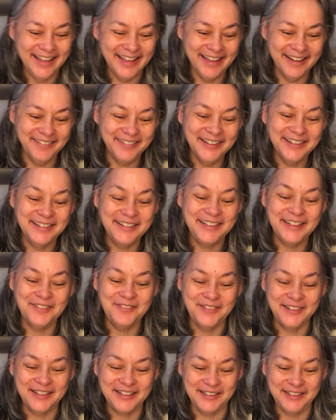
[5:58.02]
It was
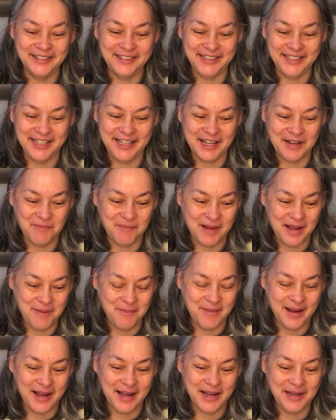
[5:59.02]
difficult to get my
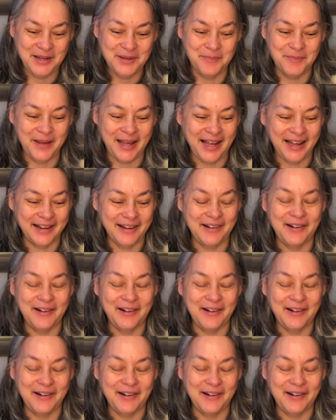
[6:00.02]
mind back